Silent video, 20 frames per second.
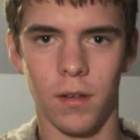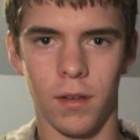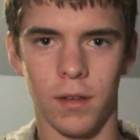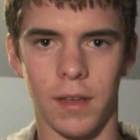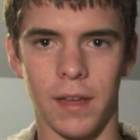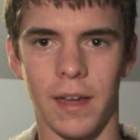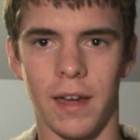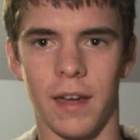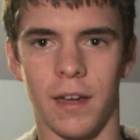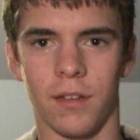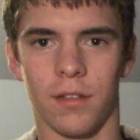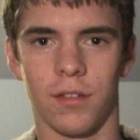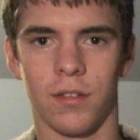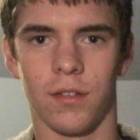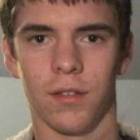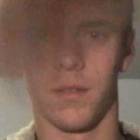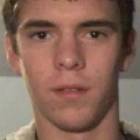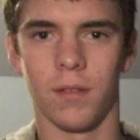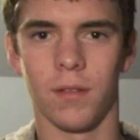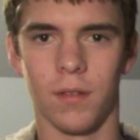Yes!
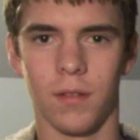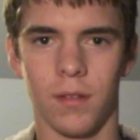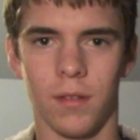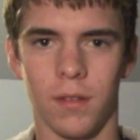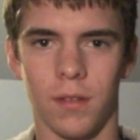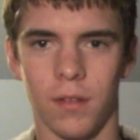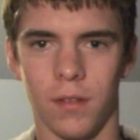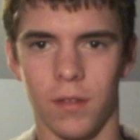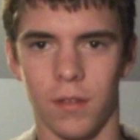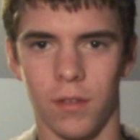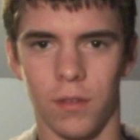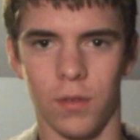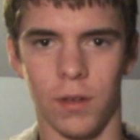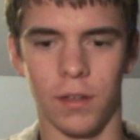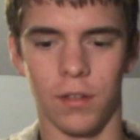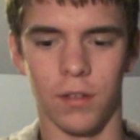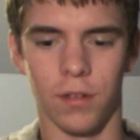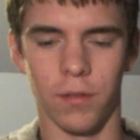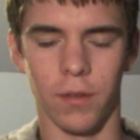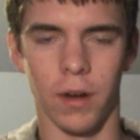
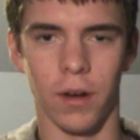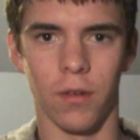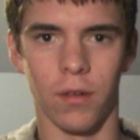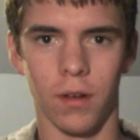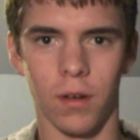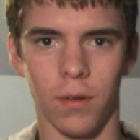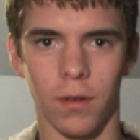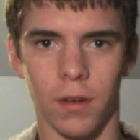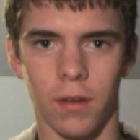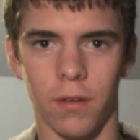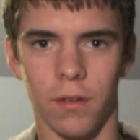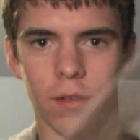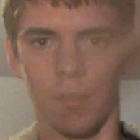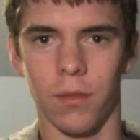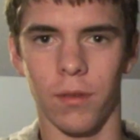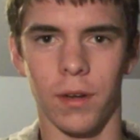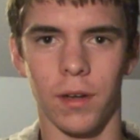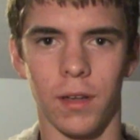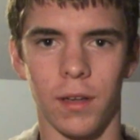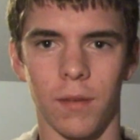Twice in a row. Got to get
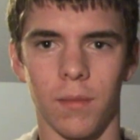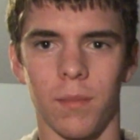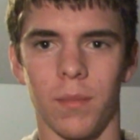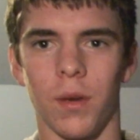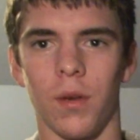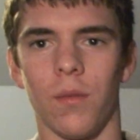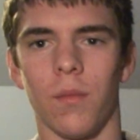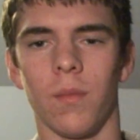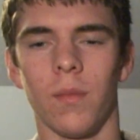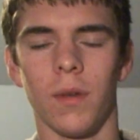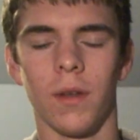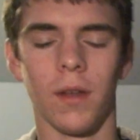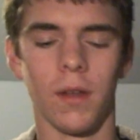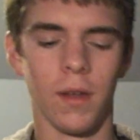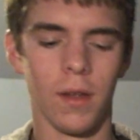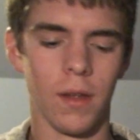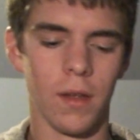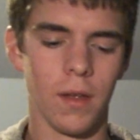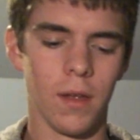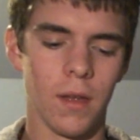this in.
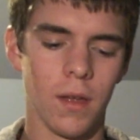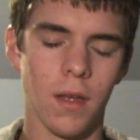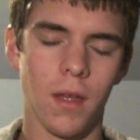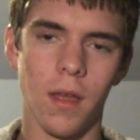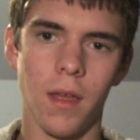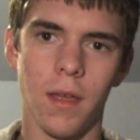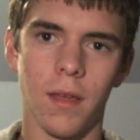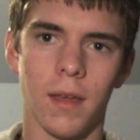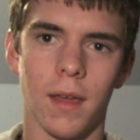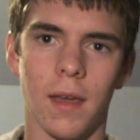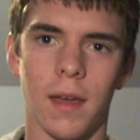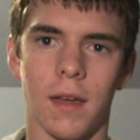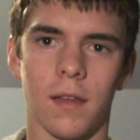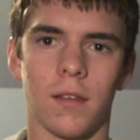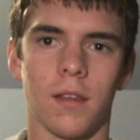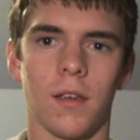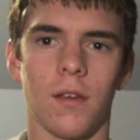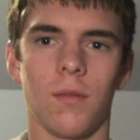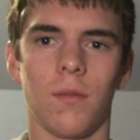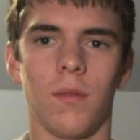Yeah,
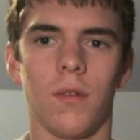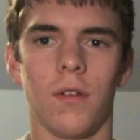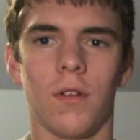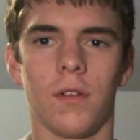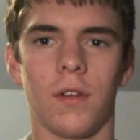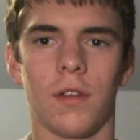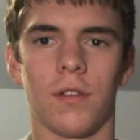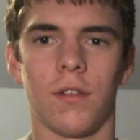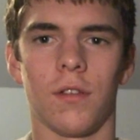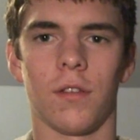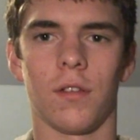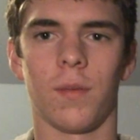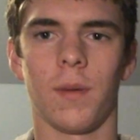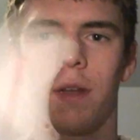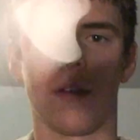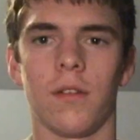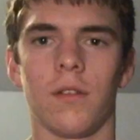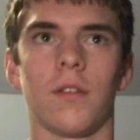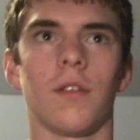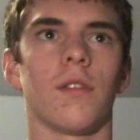so long distance
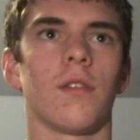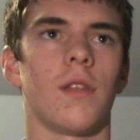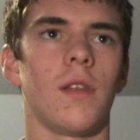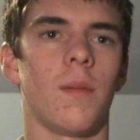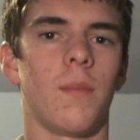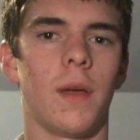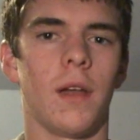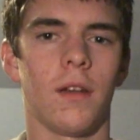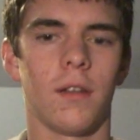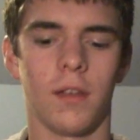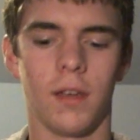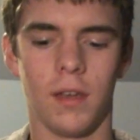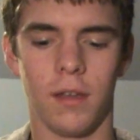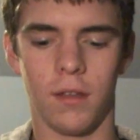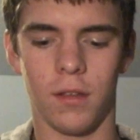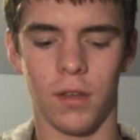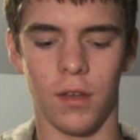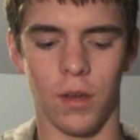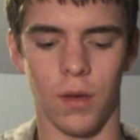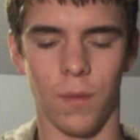spinner is just the ability
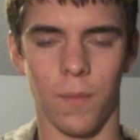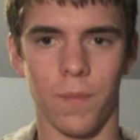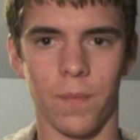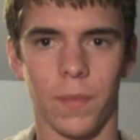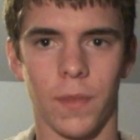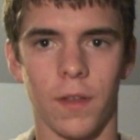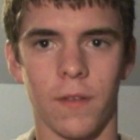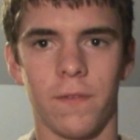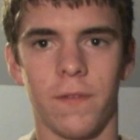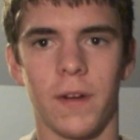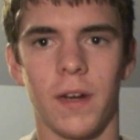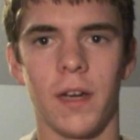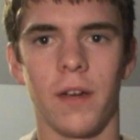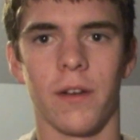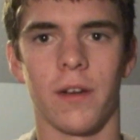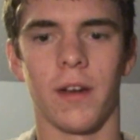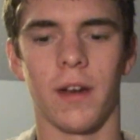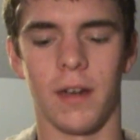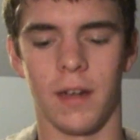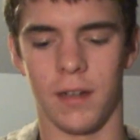to fire a card.